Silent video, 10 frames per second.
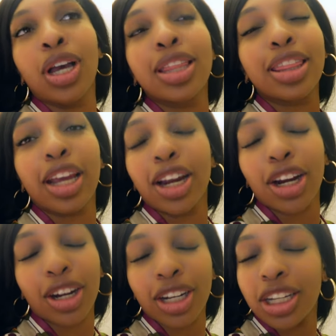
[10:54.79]

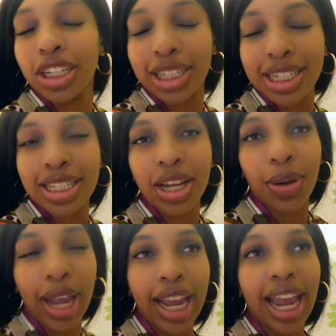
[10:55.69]
their goods,
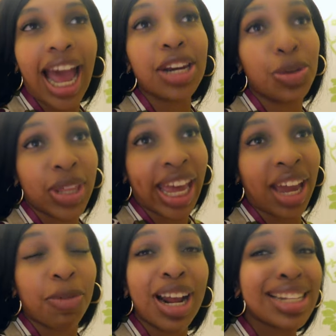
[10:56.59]
okay? I knew
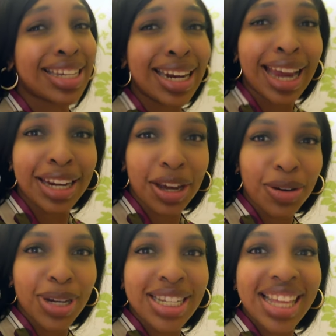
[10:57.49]
that. What I did not
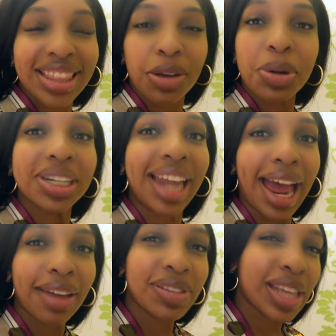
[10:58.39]
know is that there were
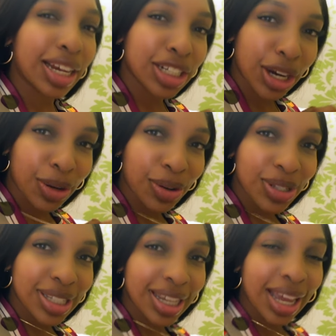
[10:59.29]
live sex
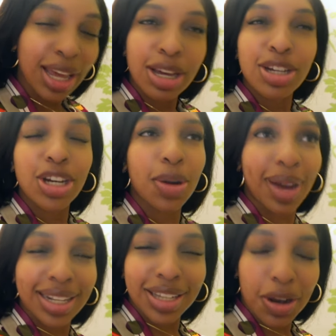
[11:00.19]
shows.
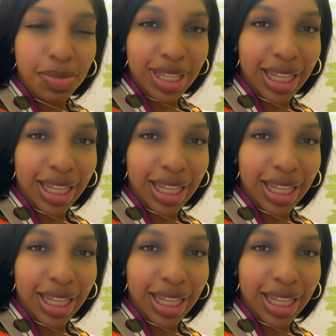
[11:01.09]
Nobody told me